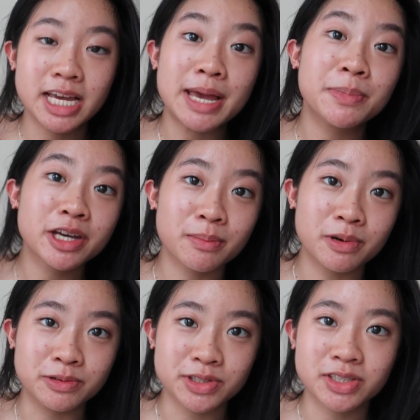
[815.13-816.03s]
taping up
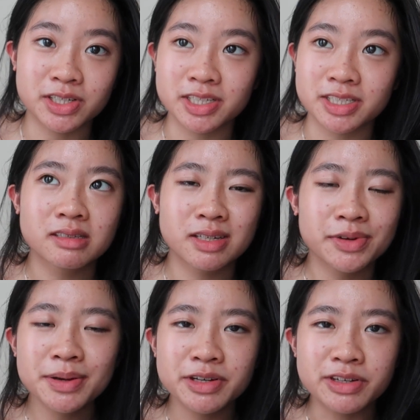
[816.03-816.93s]
posters
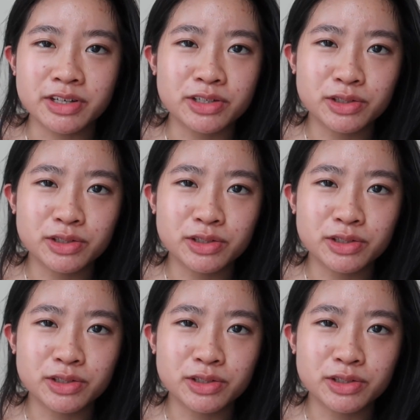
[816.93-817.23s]
sometime in year